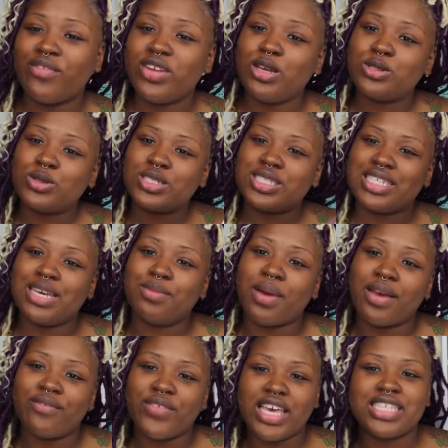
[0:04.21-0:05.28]
videos or seeing my
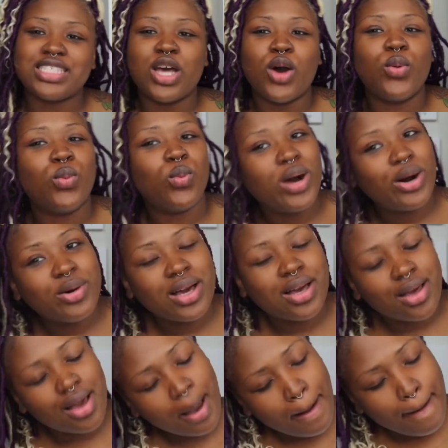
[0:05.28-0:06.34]
face,
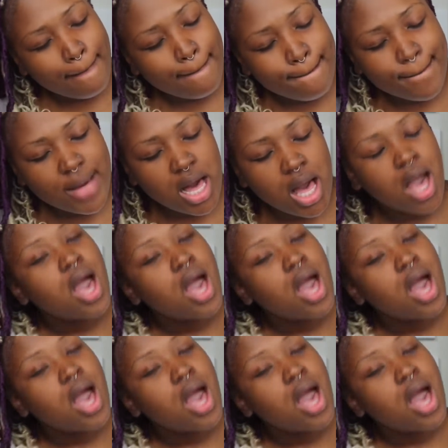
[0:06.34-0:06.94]
welcome.